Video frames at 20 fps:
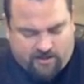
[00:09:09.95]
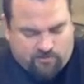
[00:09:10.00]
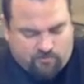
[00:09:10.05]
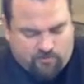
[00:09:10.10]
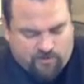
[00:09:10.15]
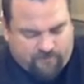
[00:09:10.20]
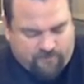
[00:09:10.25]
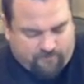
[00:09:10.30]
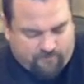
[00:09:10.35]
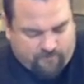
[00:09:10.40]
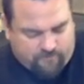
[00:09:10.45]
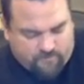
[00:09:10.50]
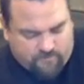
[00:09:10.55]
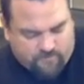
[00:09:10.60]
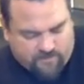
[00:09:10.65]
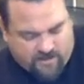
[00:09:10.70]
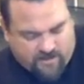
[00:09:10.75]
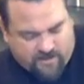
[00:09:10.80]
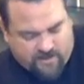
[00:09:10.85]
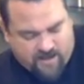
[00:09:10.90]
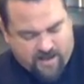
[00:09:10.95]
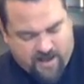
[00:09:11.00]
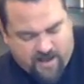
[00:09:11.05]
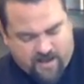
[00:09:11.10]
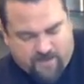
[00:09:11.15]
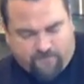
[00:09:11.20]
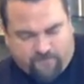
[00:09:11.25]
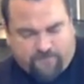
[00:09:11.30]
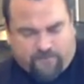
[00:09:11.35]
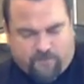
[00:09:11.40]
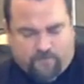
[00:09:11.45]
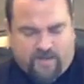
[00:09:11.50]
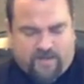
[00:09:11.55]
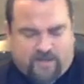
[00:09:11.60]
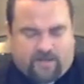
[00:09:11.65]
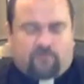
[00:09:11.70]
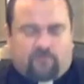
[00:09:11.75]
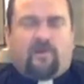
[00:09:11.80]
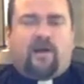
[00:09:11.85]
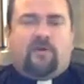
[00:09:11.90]
you would a can for
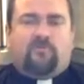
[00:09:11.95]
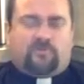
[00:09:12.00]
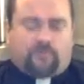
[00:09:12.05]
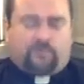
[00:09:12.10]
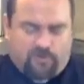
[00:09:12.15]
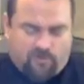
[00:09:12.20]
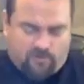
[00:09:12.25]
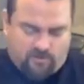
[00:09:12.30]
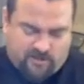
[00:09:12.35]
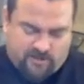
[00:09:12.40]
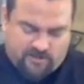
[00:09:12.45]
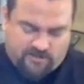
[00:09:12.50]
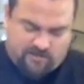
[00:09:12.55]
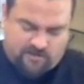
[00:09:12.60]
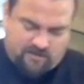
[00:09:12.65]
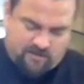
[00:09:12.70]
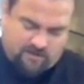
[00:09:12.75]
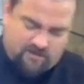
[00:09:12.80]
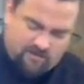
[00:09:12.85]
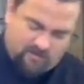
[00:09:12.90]
making round pierogies.